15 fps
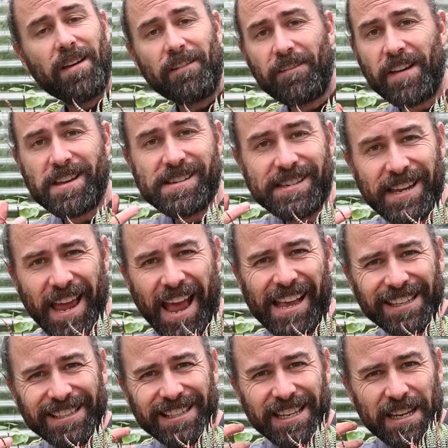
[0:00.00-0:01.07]

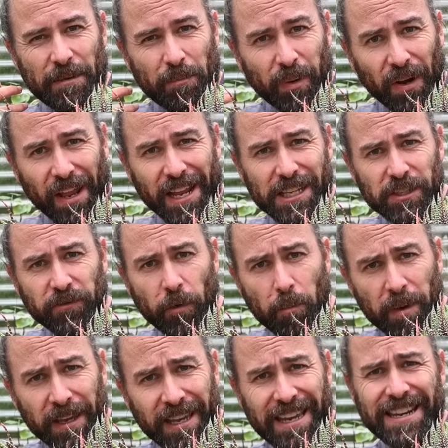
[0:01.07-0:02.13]
Fantastic plants for
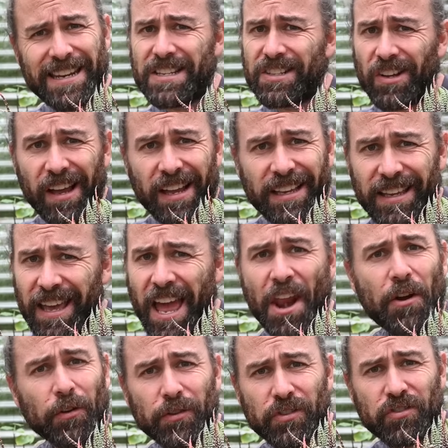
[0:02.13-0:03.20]
beginners. I
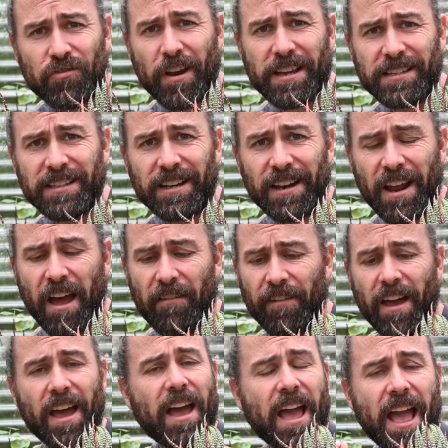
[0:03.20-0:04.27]
cannot stress it enough.
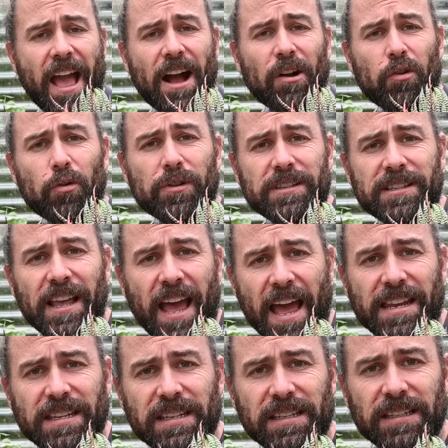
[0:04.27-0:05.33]
How good is that?